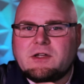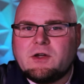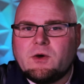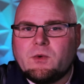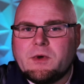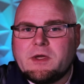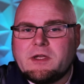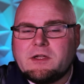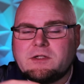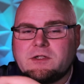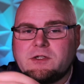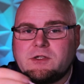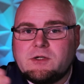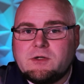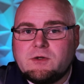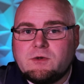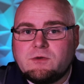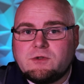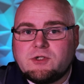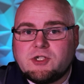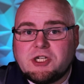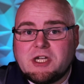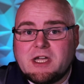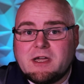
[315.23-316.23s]
going
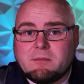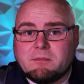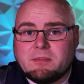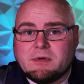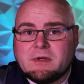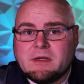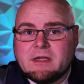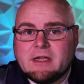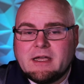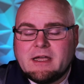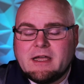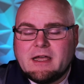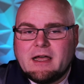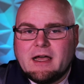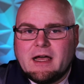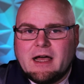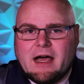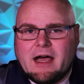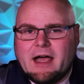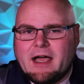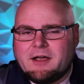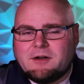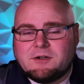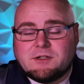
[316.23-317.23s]
to chip?
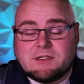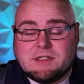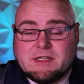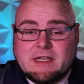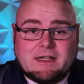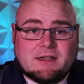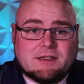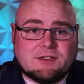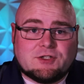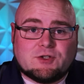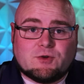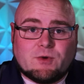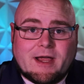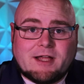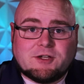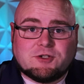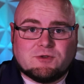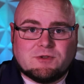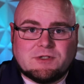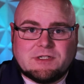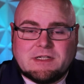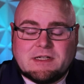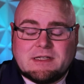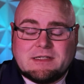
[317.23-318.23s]
I understand it's
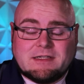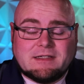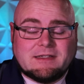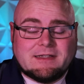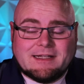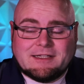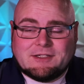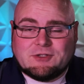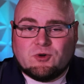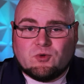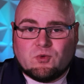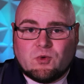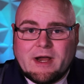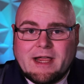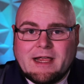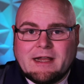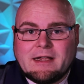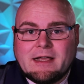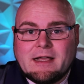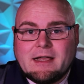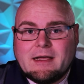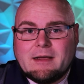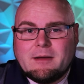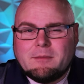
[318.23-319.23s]
scratch resistant, that's
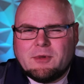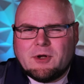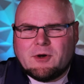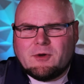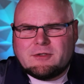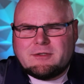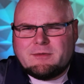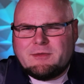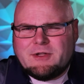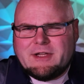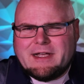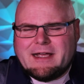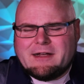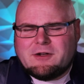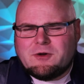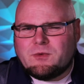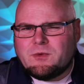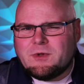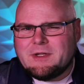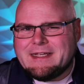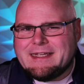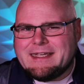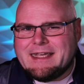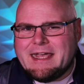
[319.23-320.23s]
great, but ultimately I
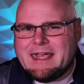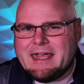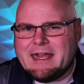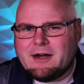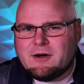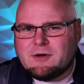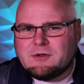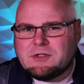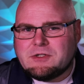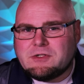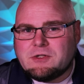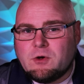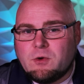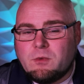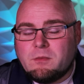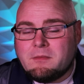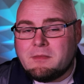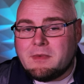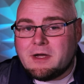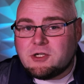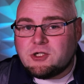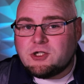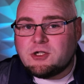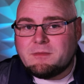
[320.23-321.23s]
don't really care so
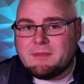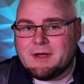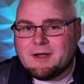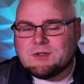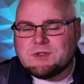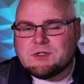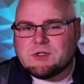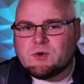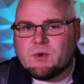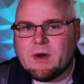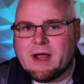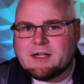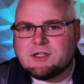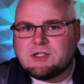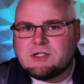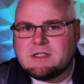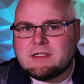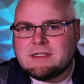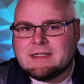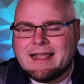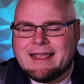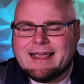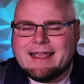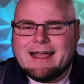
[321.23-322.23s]
much about
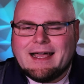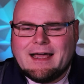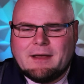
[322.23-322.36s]
scratches.